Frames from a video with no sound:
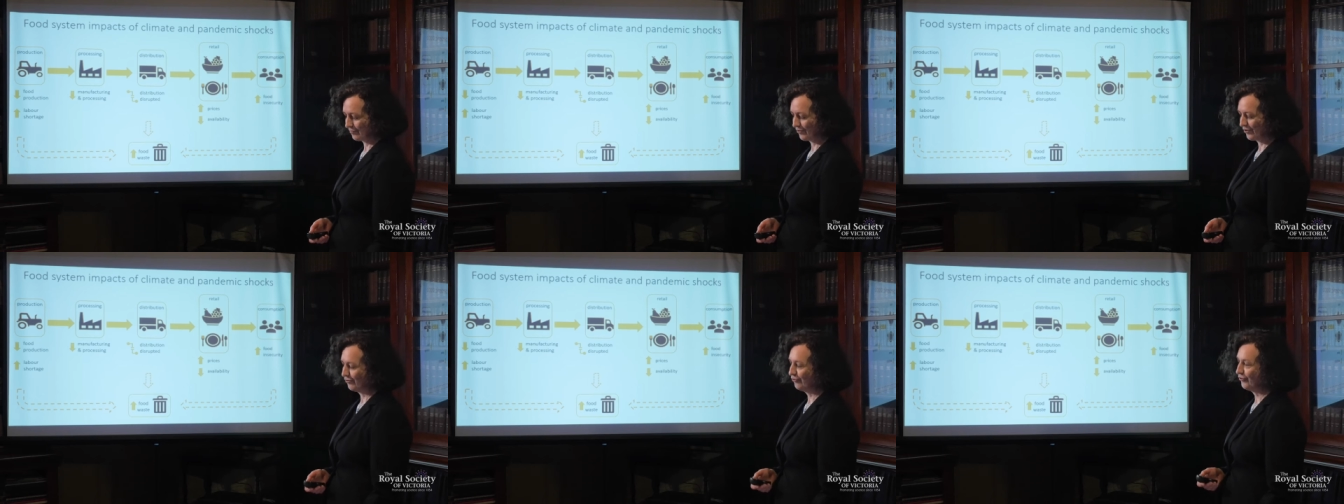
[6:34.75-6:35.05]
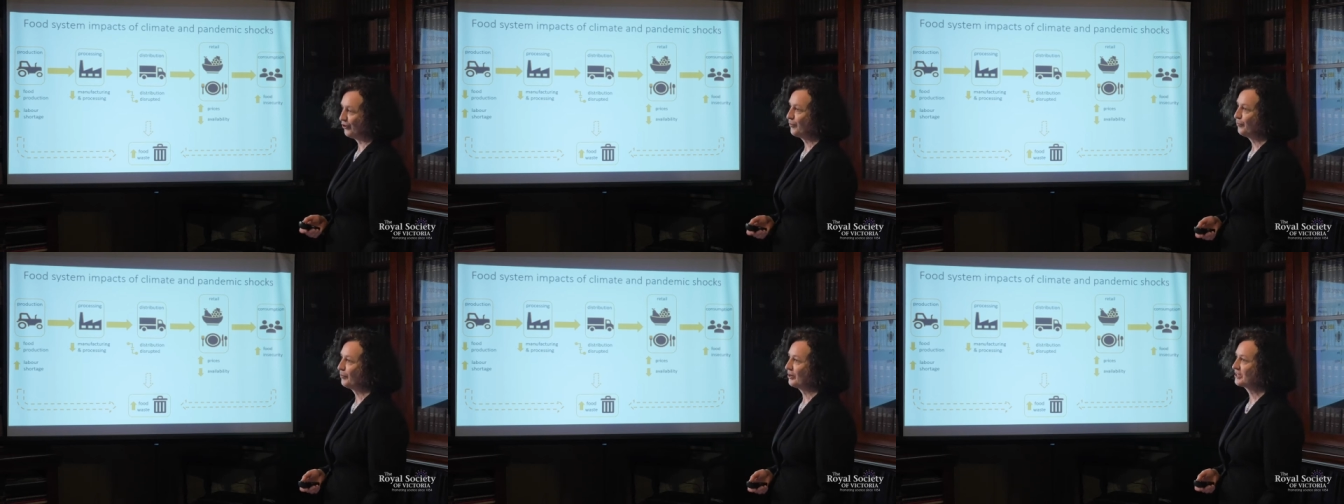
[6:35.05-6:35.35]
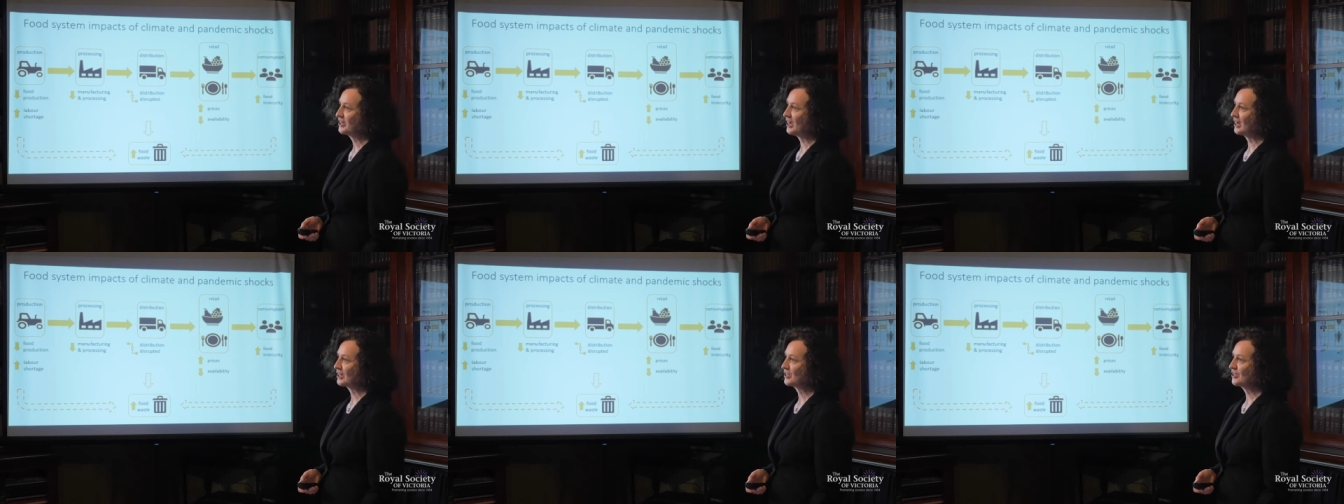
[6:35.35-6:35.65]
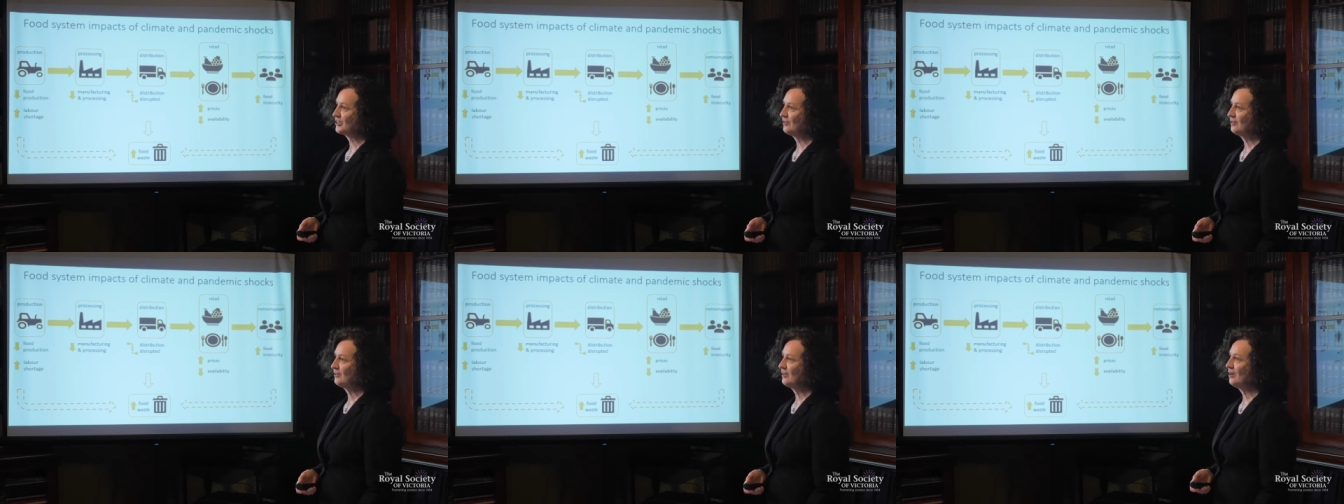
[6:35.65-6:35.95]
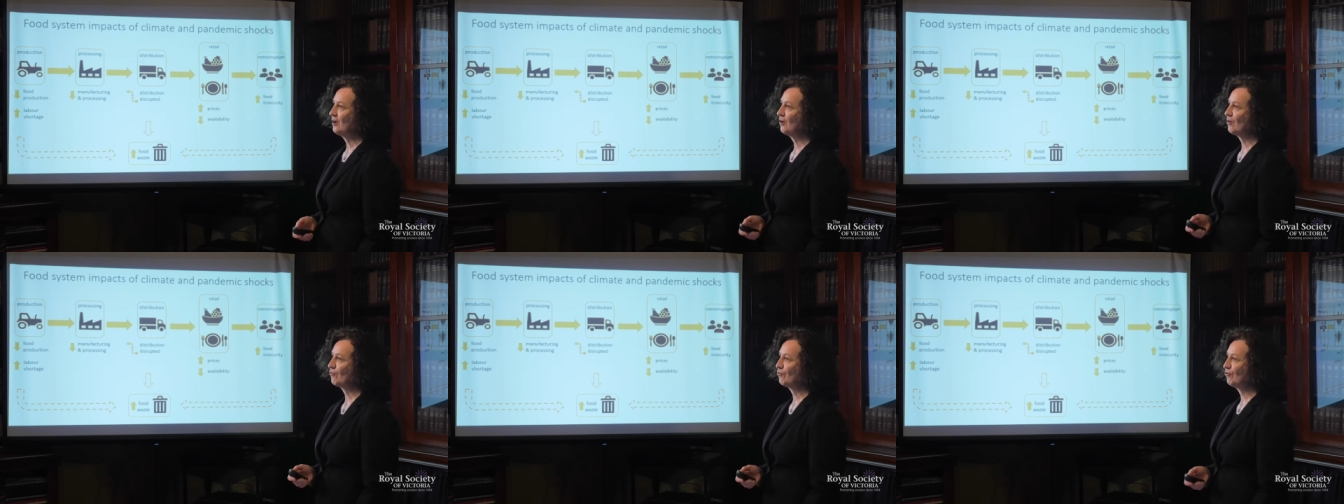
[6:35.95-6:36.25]
from food production
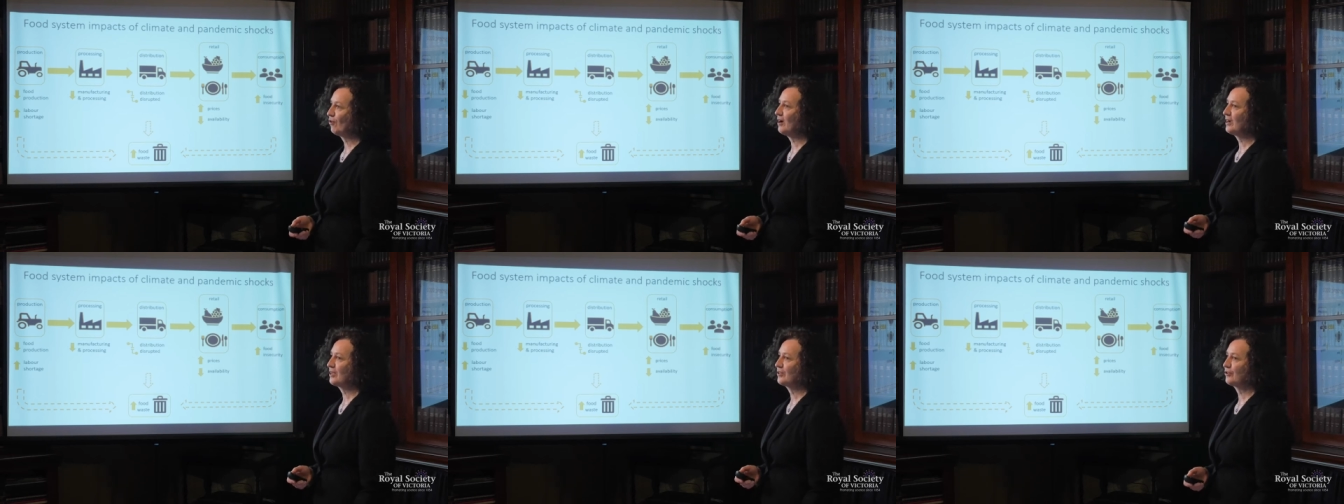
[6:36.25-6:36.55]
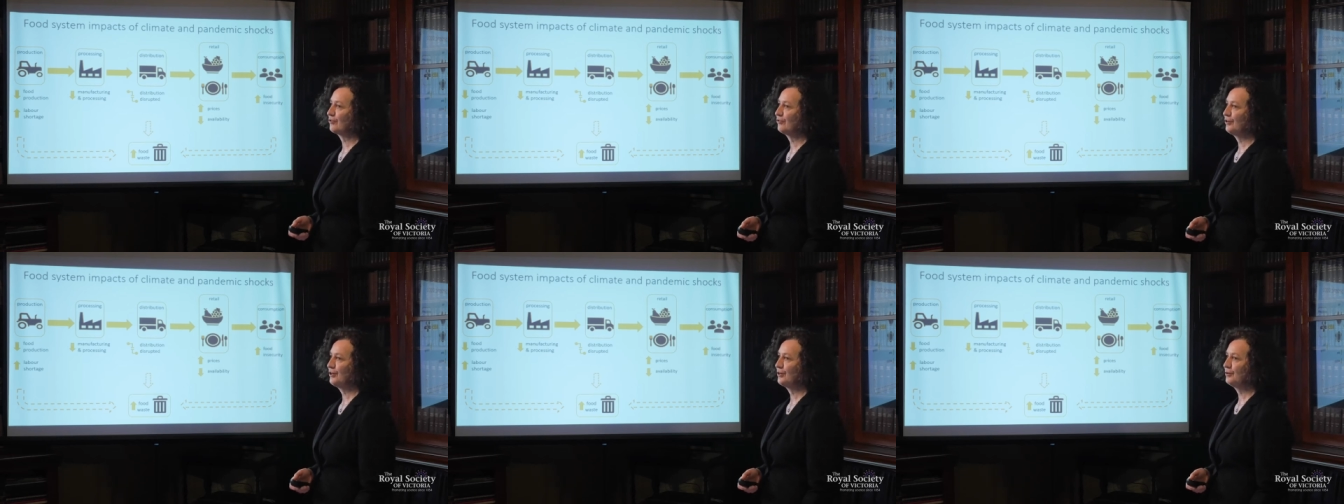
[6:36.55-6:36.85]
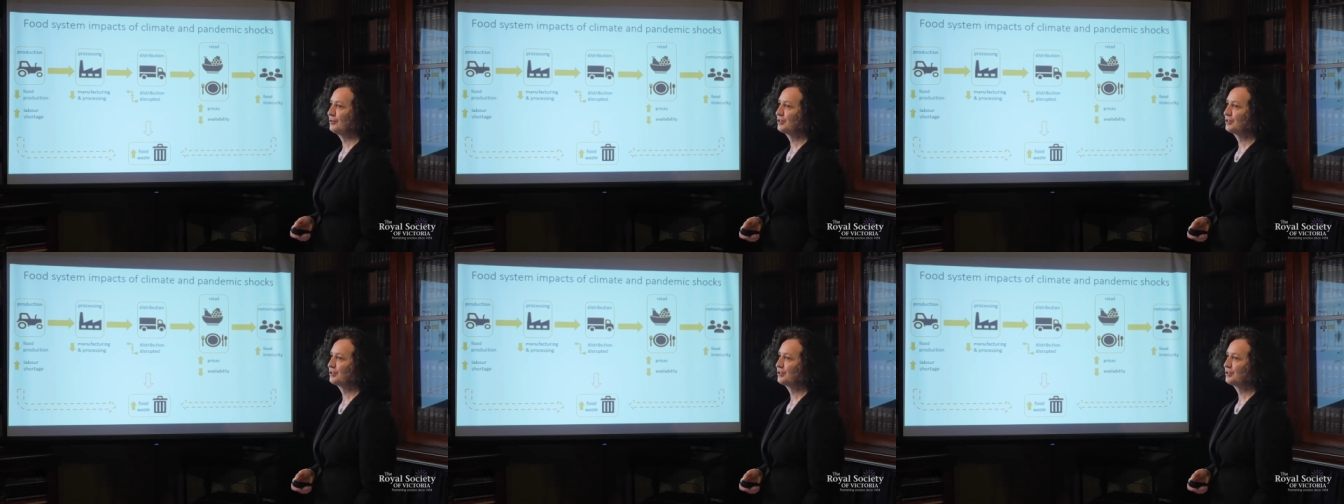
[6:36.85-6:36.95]
right through